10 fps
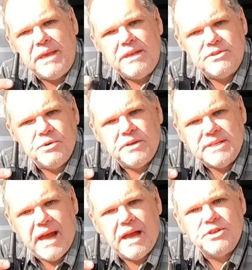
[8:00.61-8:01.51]
me to
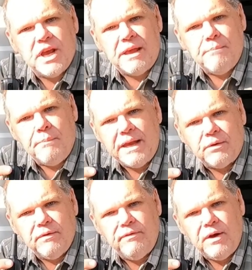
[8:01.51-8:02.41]
attach a
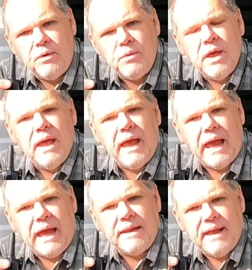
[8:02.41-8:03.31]
microphone
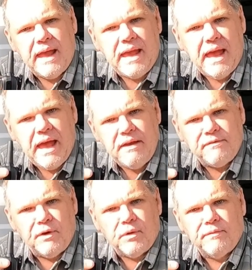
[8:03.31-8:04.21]
and a
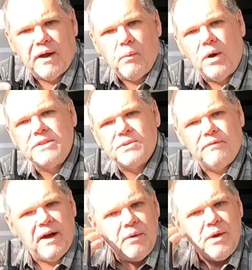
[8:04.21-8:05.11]
headphone if I want.
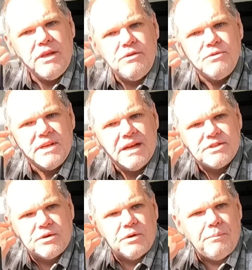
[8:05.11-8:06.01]
So if I want to use
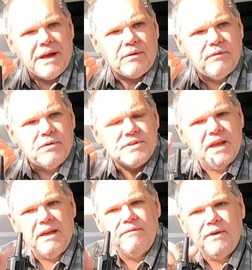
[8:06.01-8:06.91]
external microphones
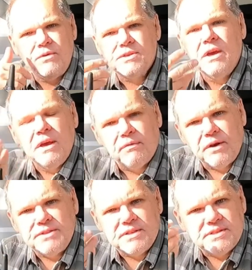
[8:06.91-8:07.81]
and headphones,
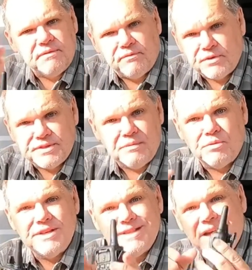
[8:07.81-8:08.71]
for instance, if for
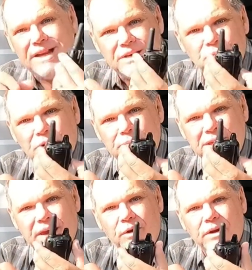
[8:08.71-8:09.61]
some reason I didn't want to
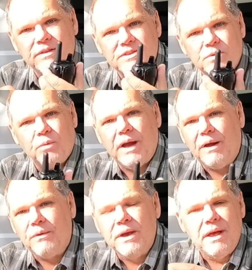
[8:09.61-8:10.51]
be carrying this
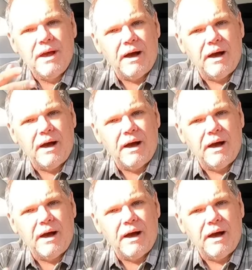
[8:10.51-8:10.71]
around,